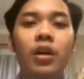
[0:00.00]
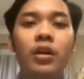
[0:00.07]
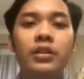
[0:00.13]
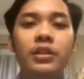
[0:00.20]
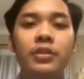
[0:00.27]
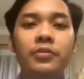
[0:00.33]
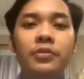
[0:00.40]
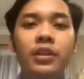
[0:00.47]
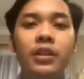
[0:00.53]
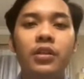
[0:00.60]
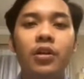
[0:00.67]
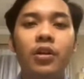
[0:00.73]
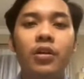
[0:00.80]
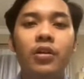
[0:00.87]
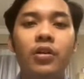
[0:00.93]
safety,
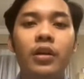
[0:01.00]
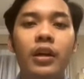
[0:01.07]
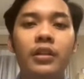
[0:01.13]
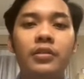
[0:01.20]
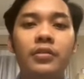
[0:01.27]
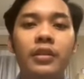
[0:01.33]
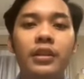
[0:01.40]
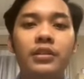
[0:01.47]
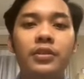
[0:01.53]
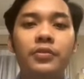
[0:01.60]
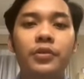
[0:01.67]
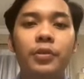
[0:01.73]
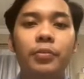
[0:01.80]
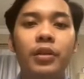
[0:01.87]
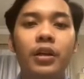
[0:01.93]
or health arising
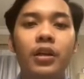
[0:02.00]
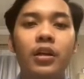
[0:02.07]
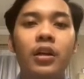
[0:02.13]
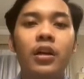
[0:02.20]
from their